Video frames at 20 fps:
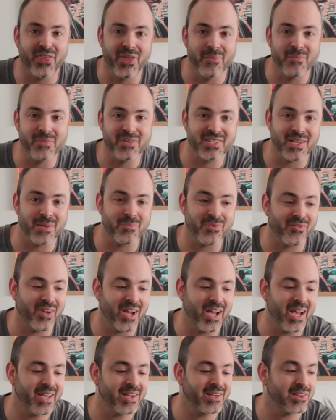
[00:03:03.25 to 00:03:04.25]
them is they
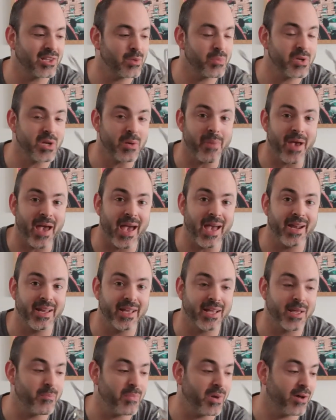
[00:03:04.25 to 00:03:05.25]
provide a little bit of
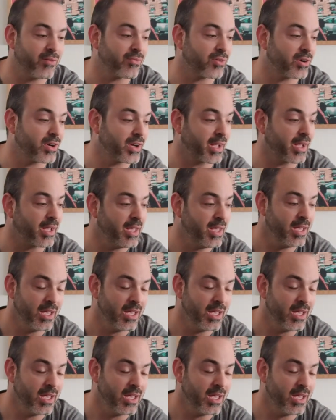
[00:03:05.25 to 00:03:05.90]
padding and buffering